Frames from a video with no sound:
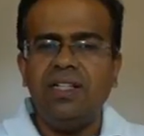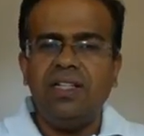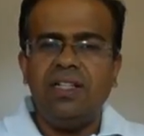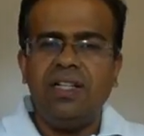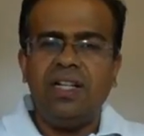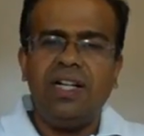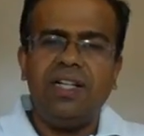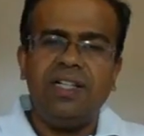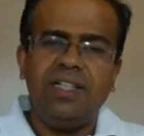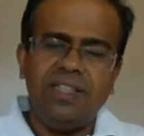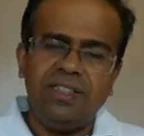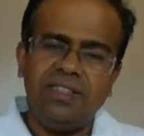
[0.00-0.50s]

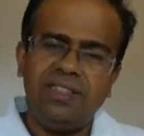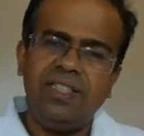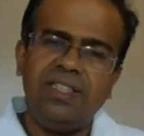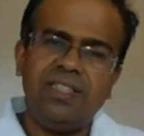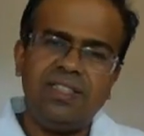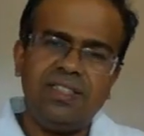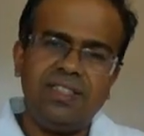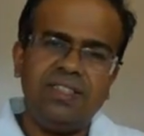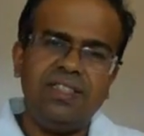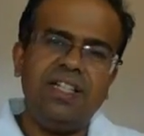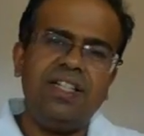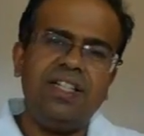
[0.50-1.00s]
and in this
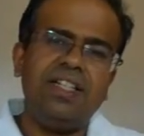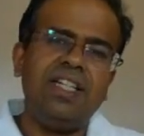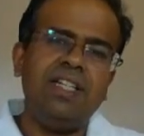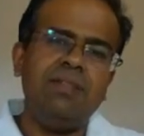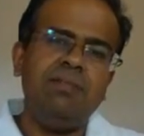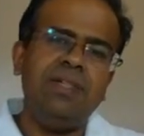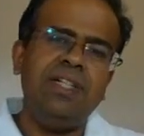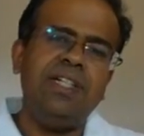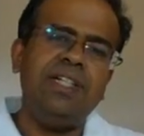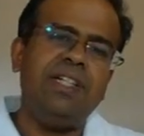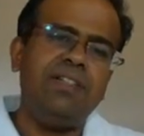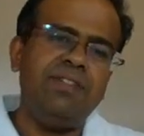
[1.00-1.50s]
there can be
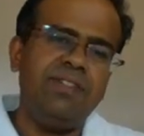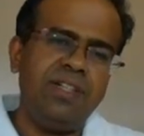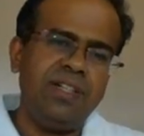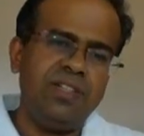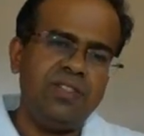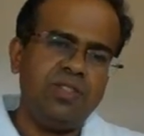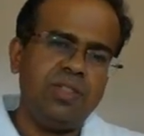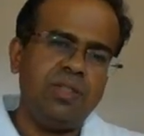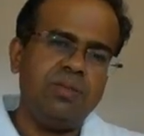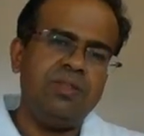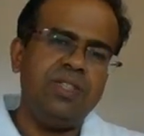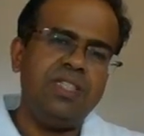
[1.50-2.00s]

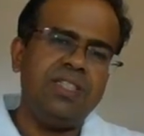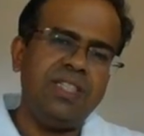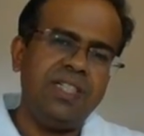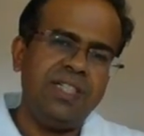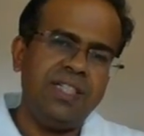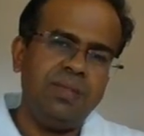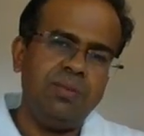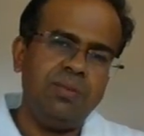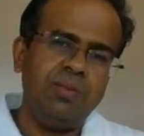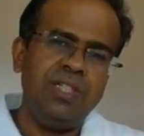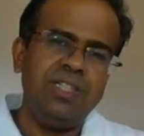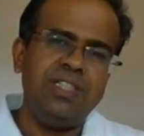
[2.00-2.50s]
interference of these
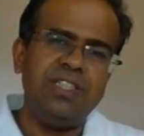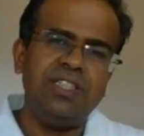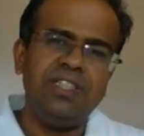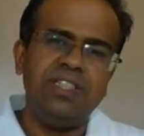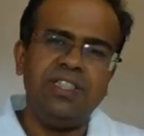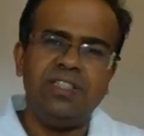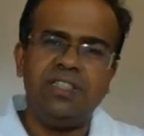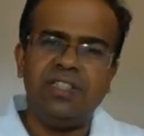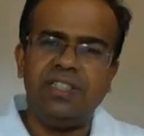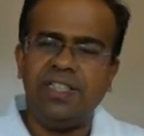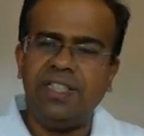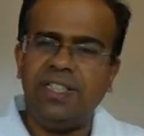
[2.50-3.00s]
antibodies
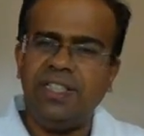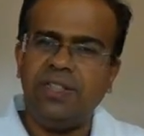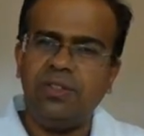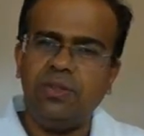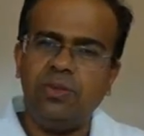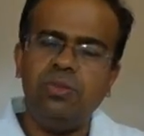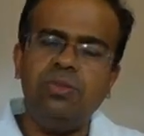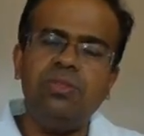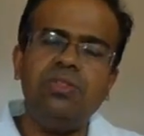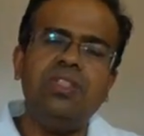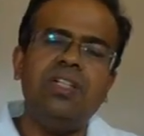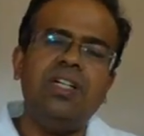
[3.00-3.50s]
leading
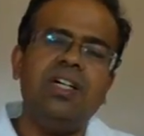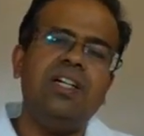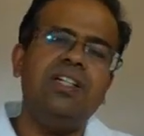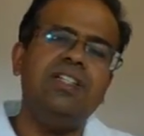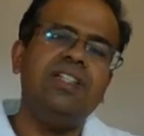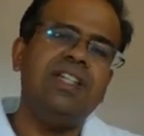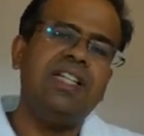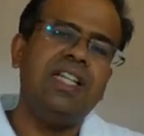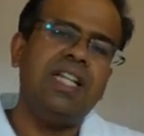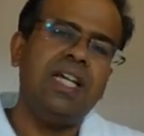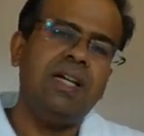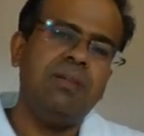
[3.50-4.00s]
to
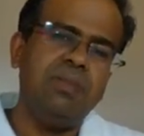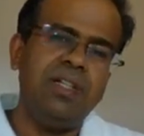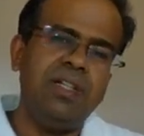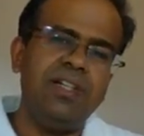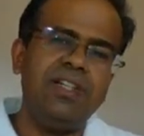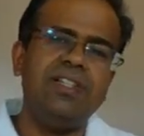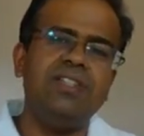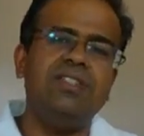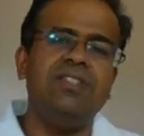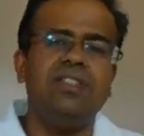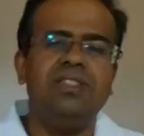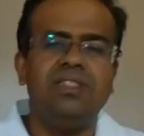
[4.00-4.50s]
unreliable
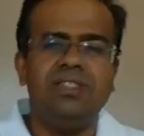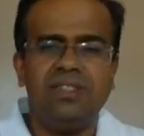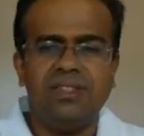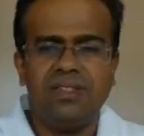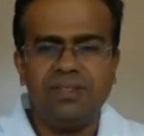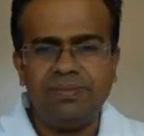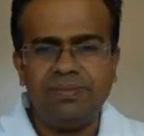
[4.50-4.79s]
results.